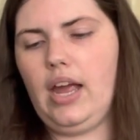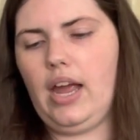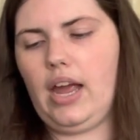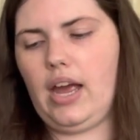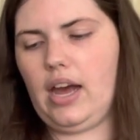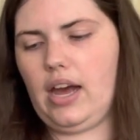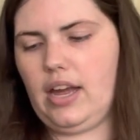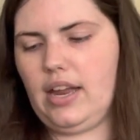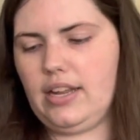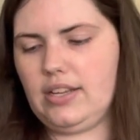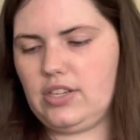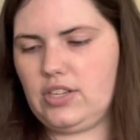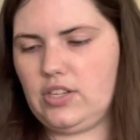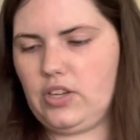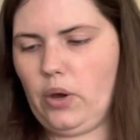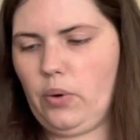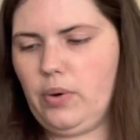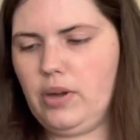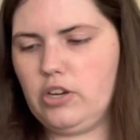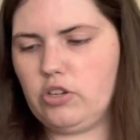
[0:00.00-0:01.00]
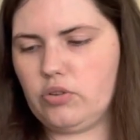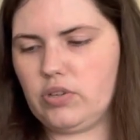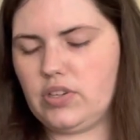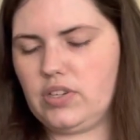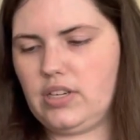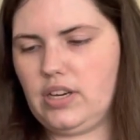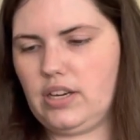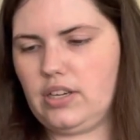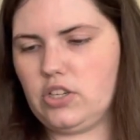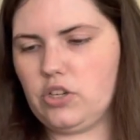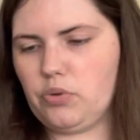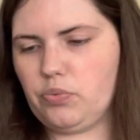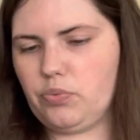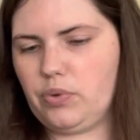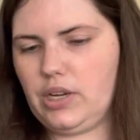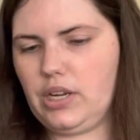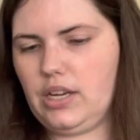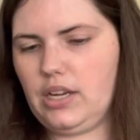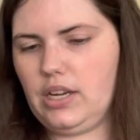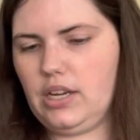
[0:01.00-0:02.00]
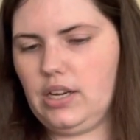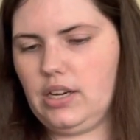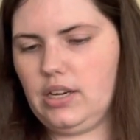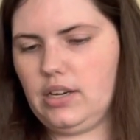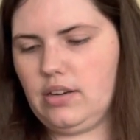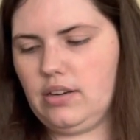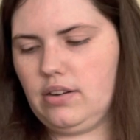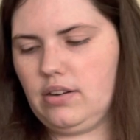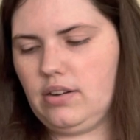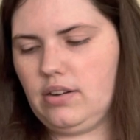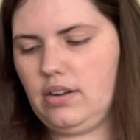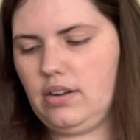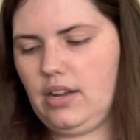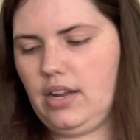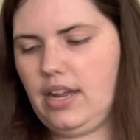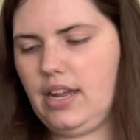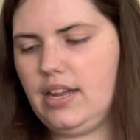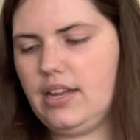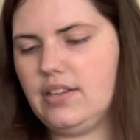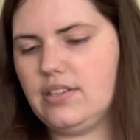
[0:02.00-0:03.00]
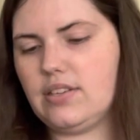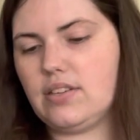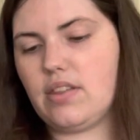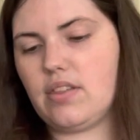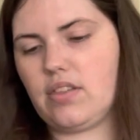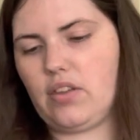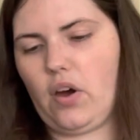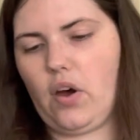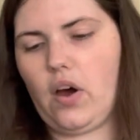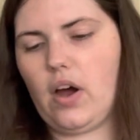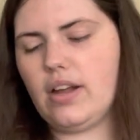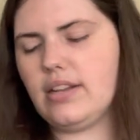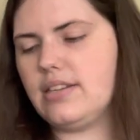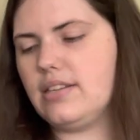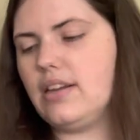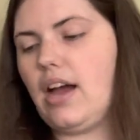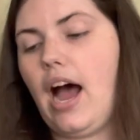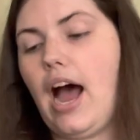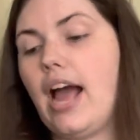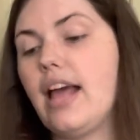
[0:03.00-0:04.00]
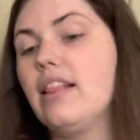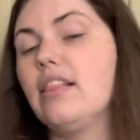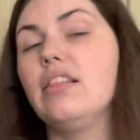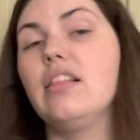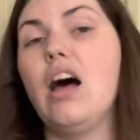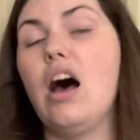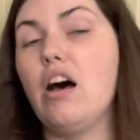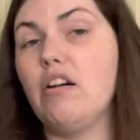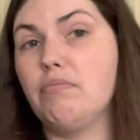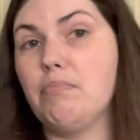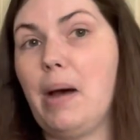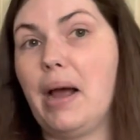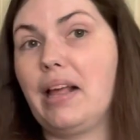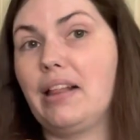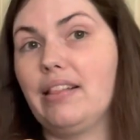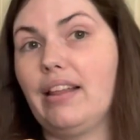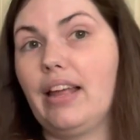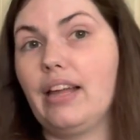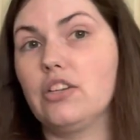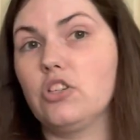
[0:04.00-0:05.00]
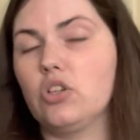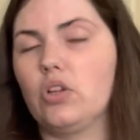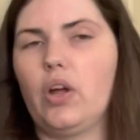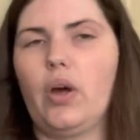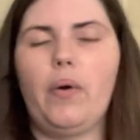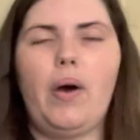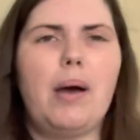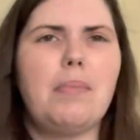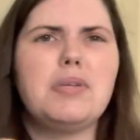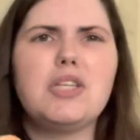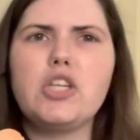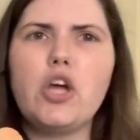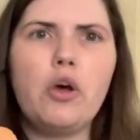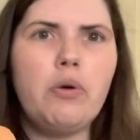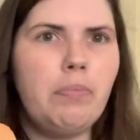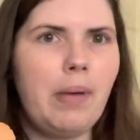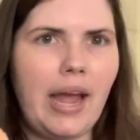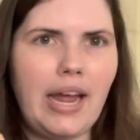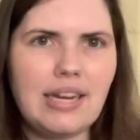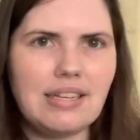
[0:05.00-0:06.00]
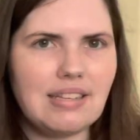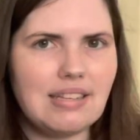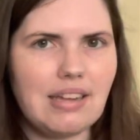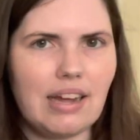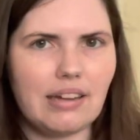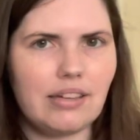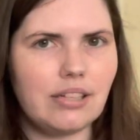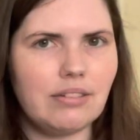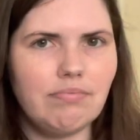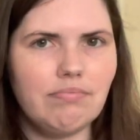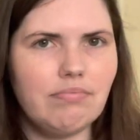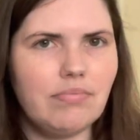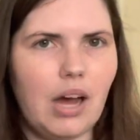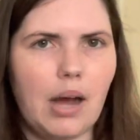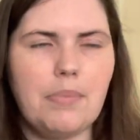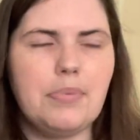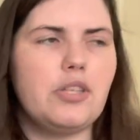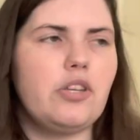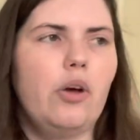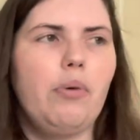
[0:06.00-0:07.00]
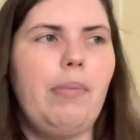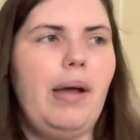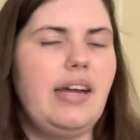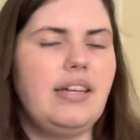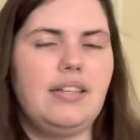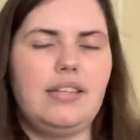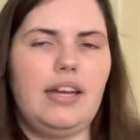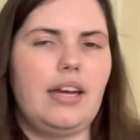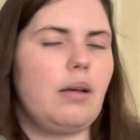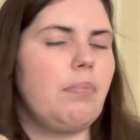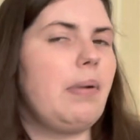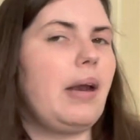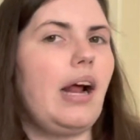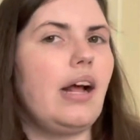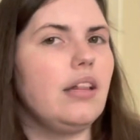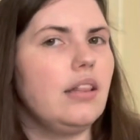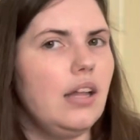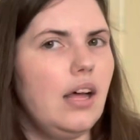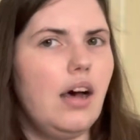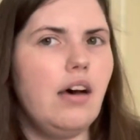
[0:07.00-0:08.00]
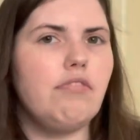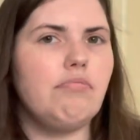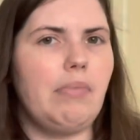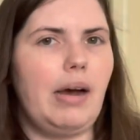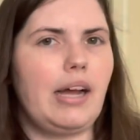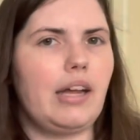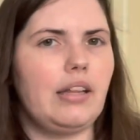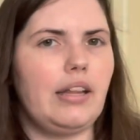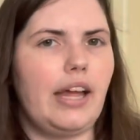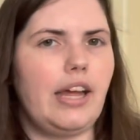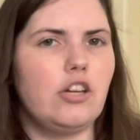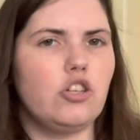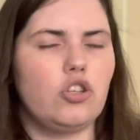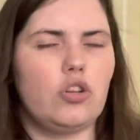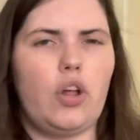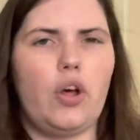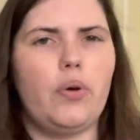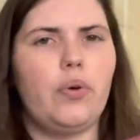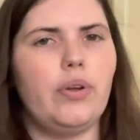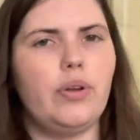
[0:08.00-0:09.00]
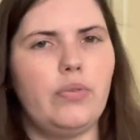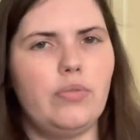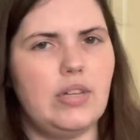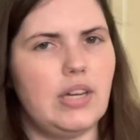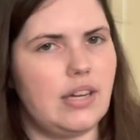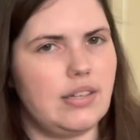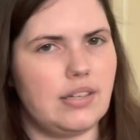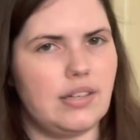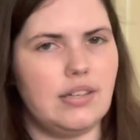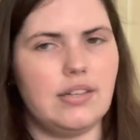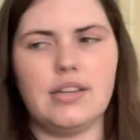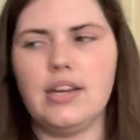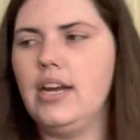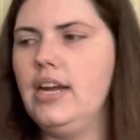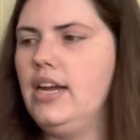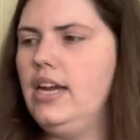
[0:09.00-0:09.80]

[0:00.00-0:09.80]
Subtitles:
And it's so interesting to read his thoughts. I love Michelangelo. I'm so basic. But I love Michelangelo. Who doesn't?